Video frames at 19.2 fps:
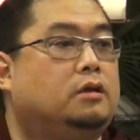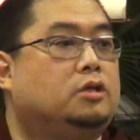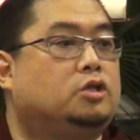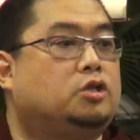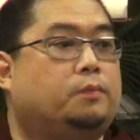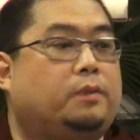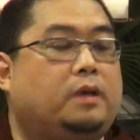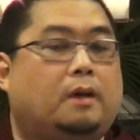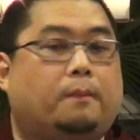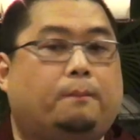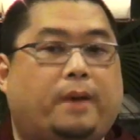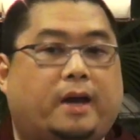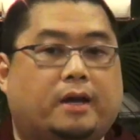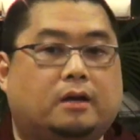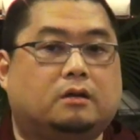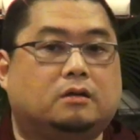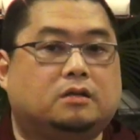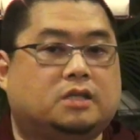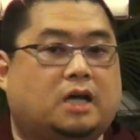To be a
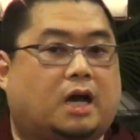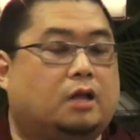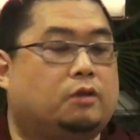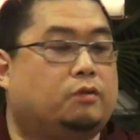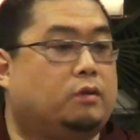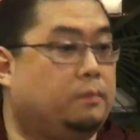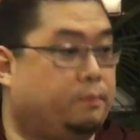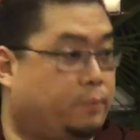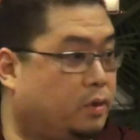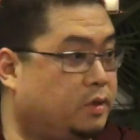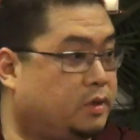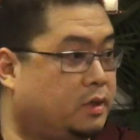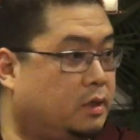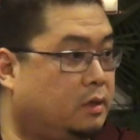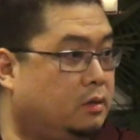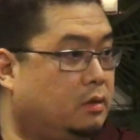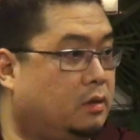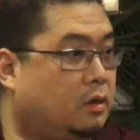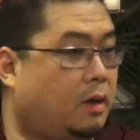better, tolerant
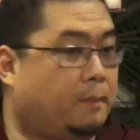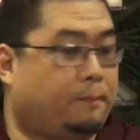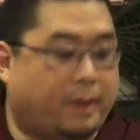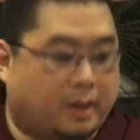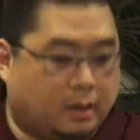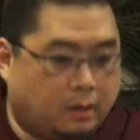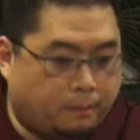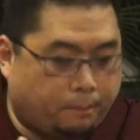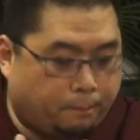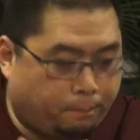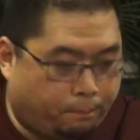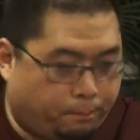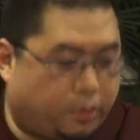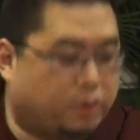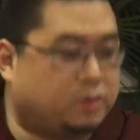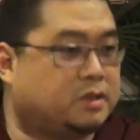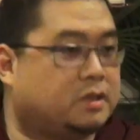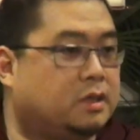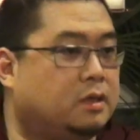person, a better
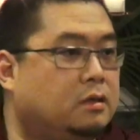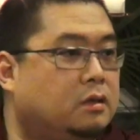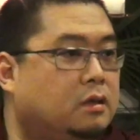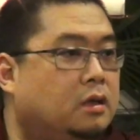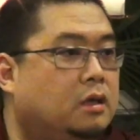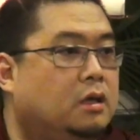person.